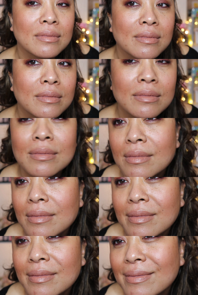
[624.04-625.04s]

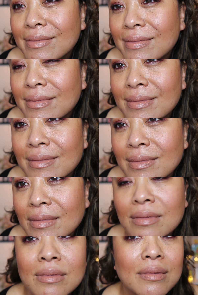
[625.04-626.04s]

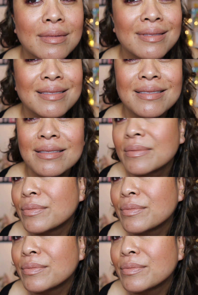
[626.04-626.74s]
Nobody speaks.